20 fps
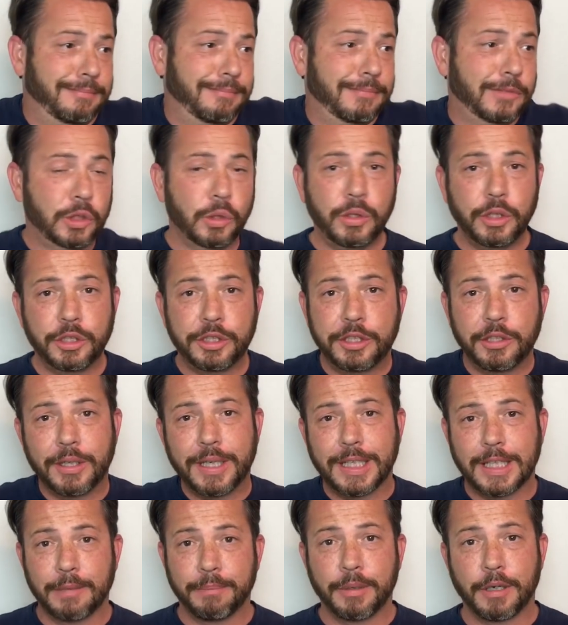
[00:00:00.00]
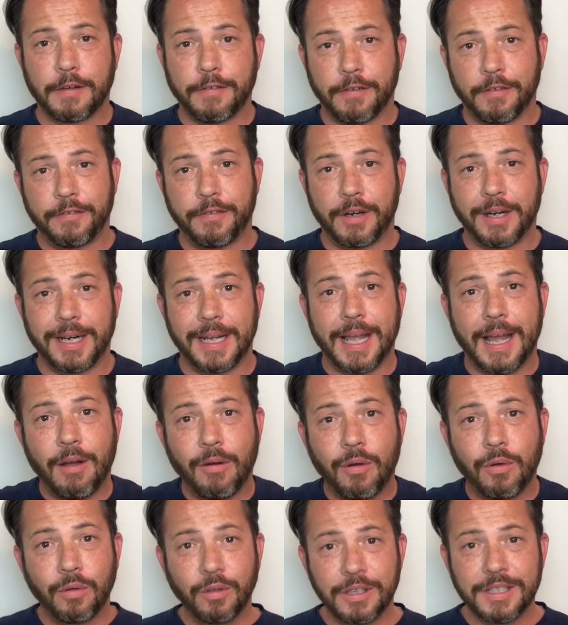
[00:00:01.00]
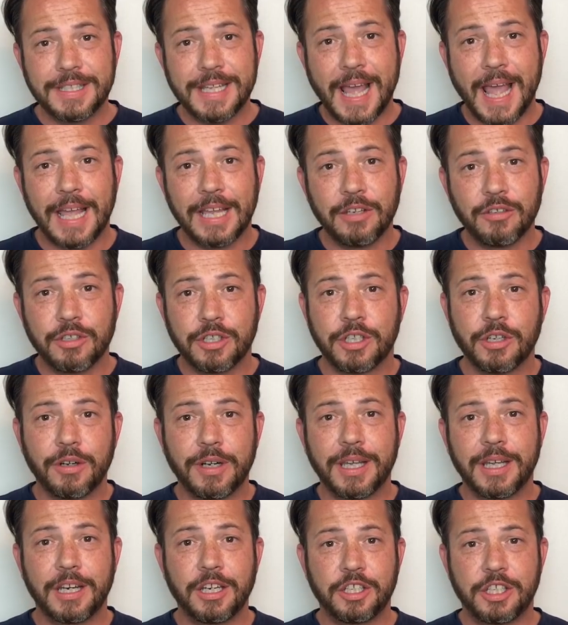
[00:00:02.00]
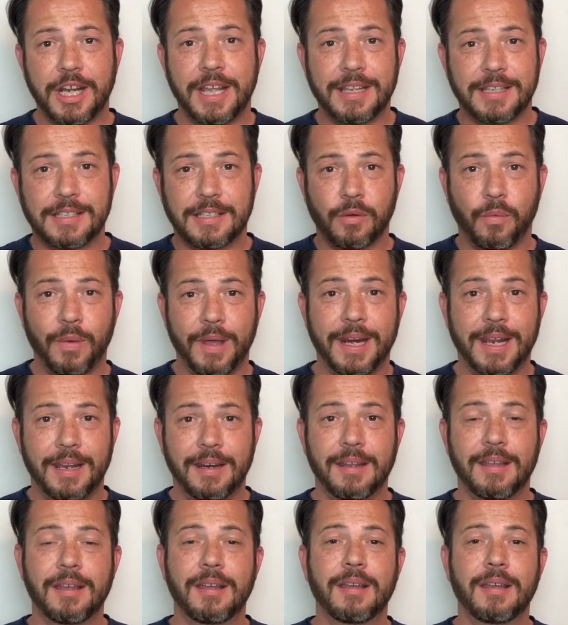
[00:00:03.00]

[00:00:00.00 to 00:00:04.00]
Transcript: So you still get the book for free. How cool is that? You still get a chance to win it